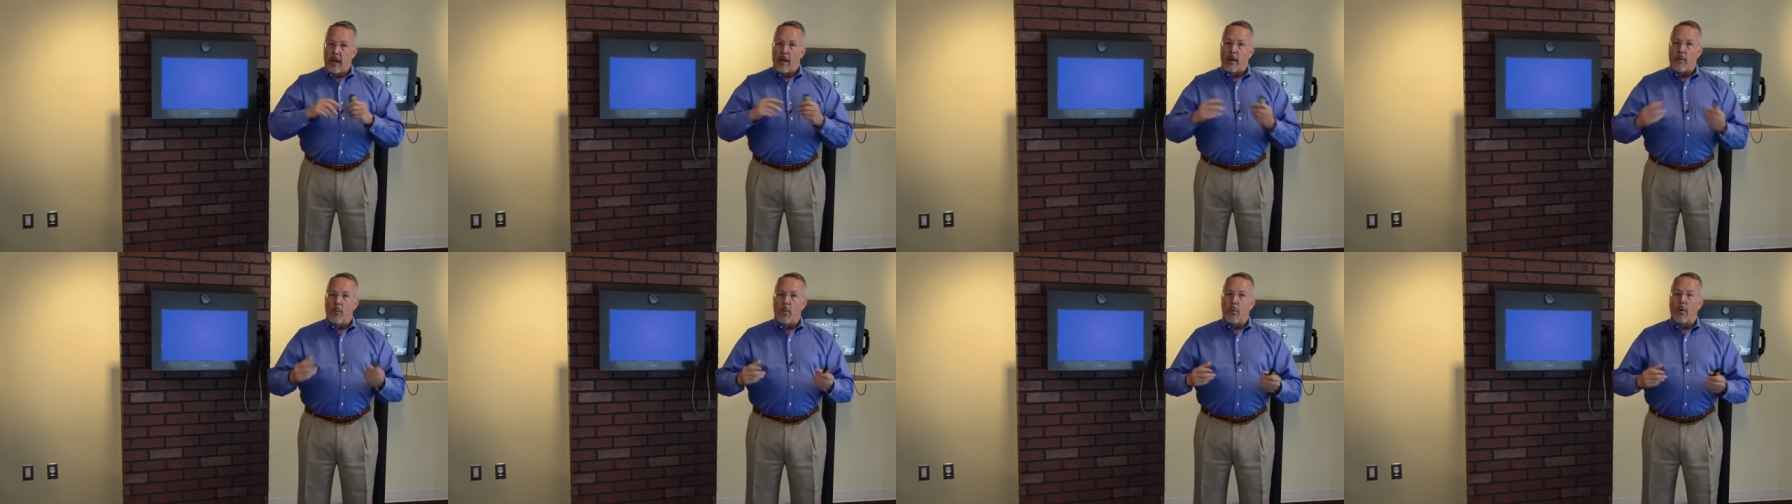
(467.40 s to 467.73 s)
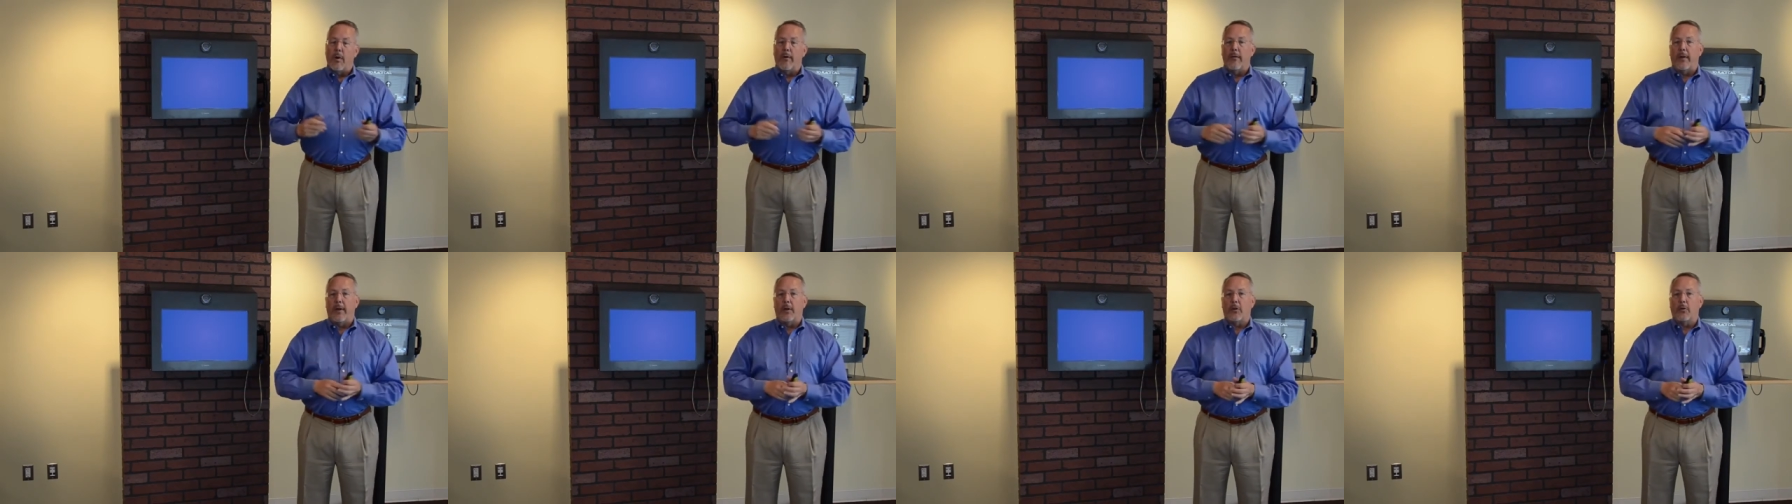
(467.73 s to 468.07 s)

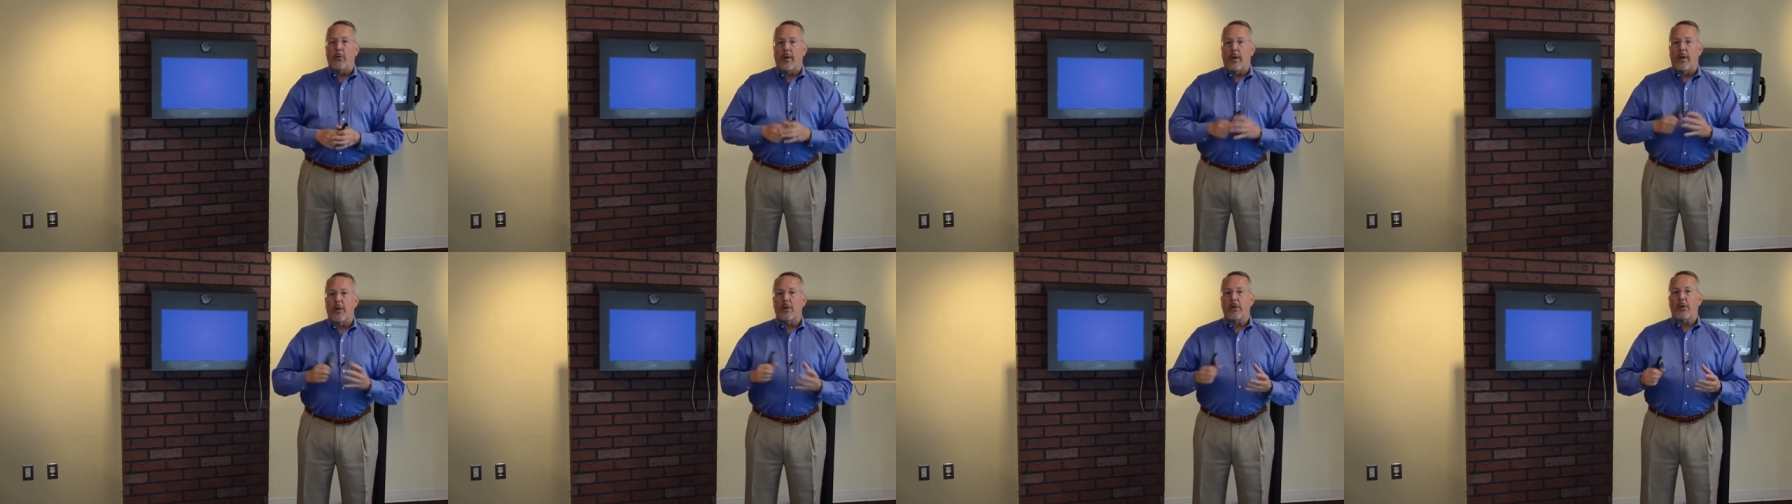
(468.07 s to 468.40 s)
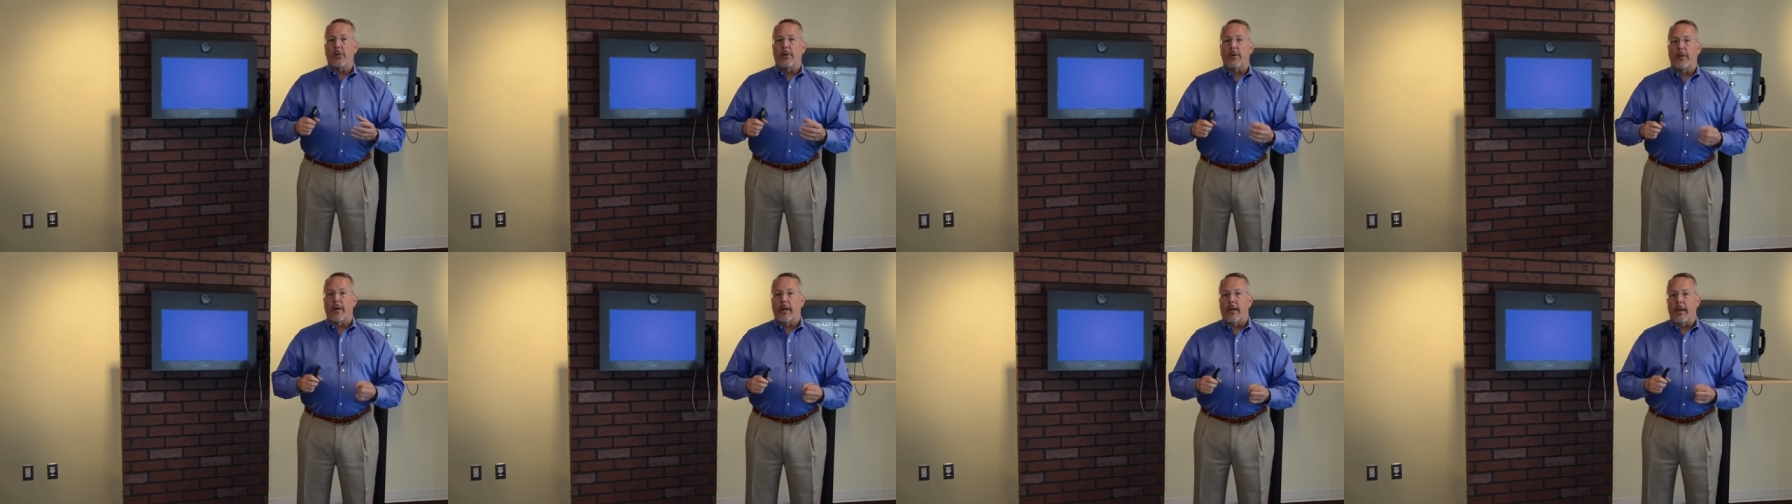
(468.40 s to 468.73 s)
more of a
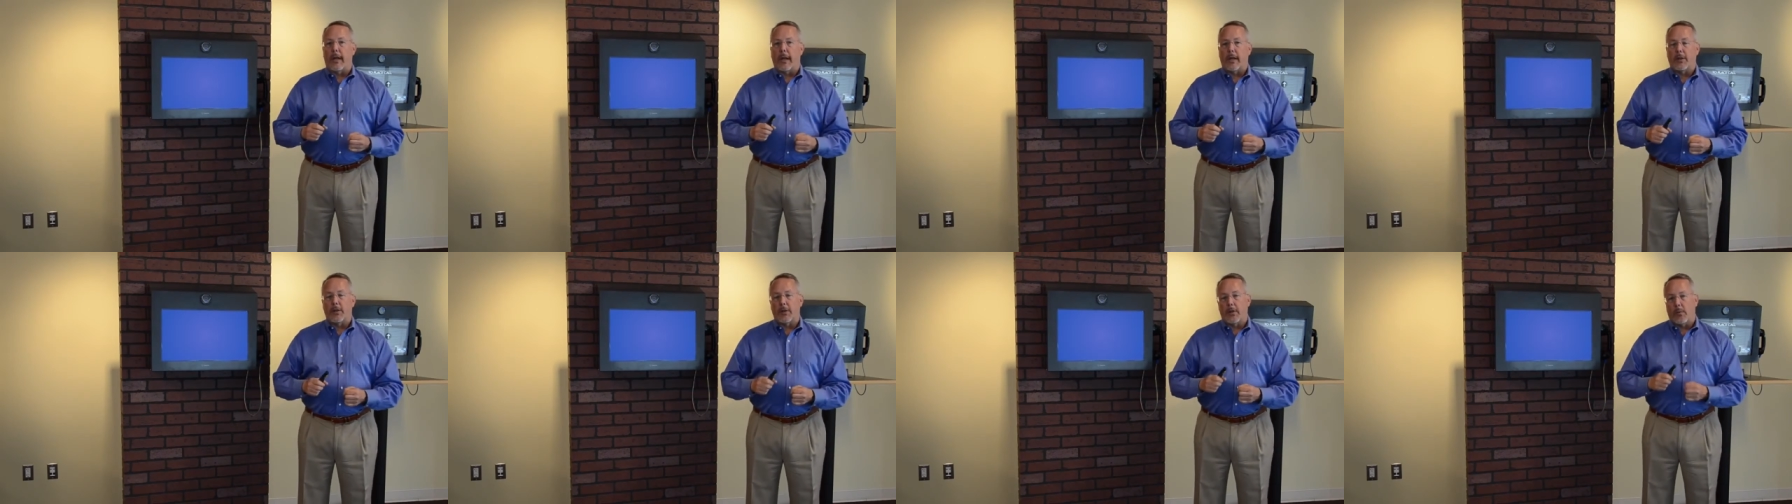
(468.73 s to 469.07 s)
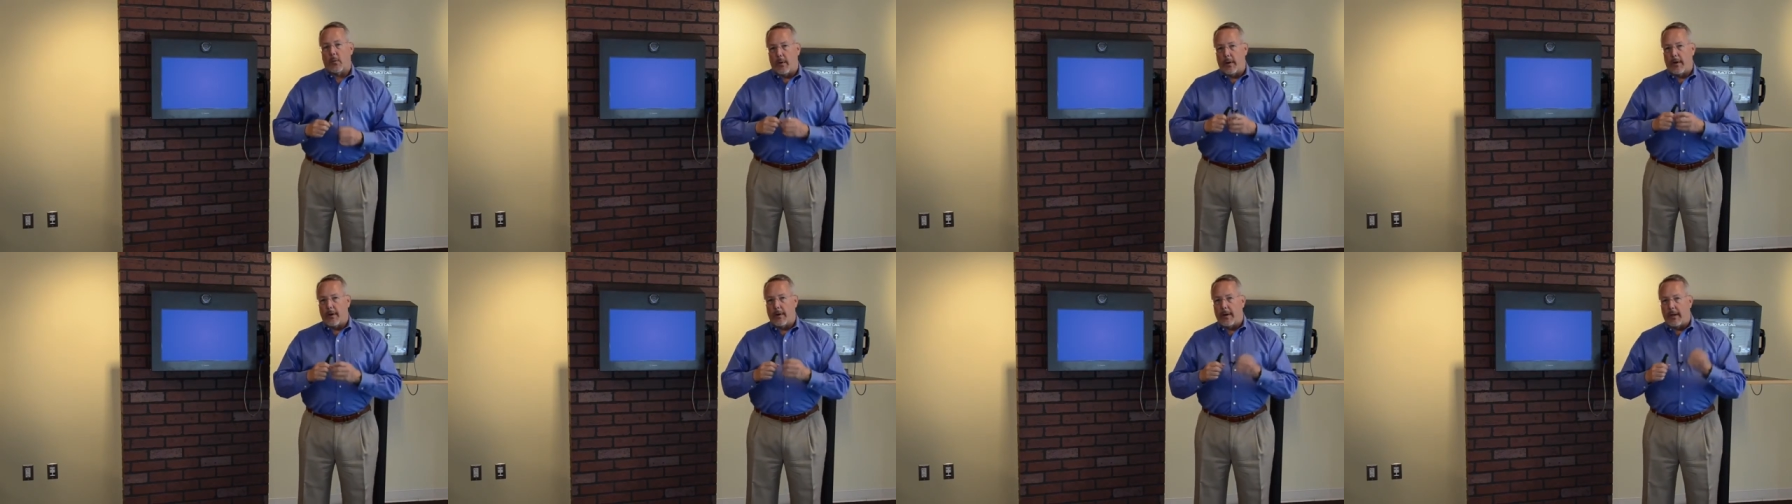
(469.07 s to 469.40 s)
traditional
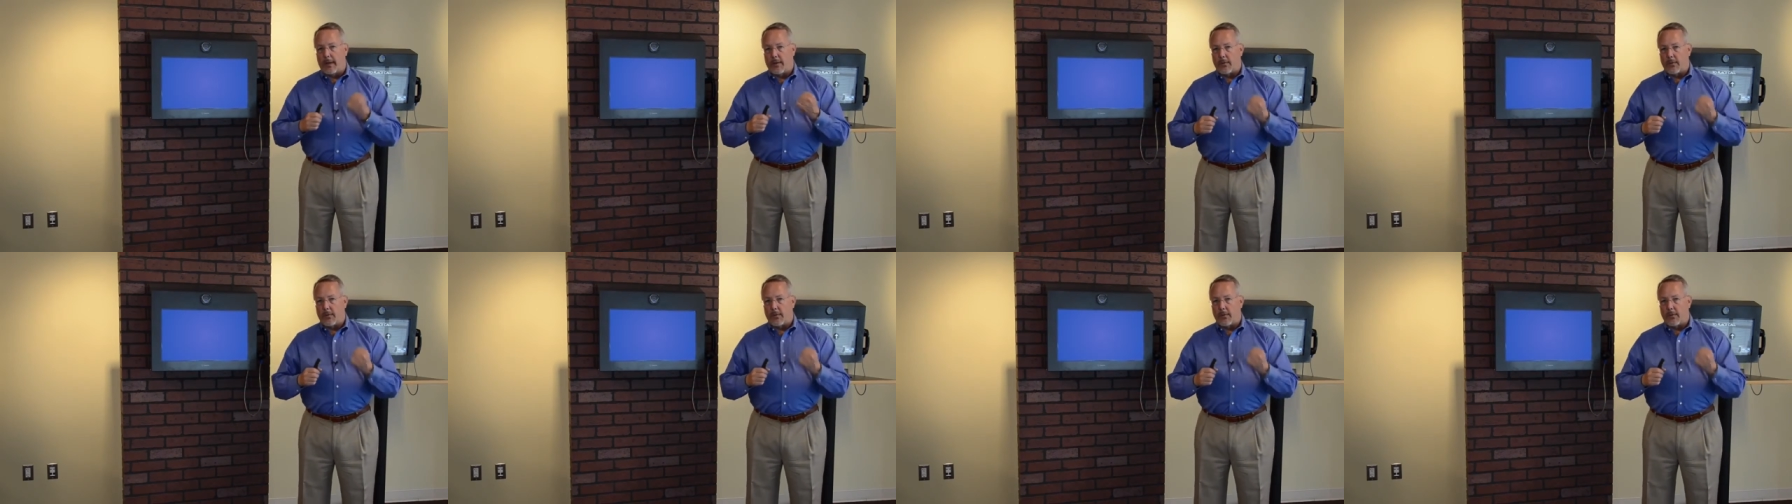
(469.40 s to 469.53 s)
connection where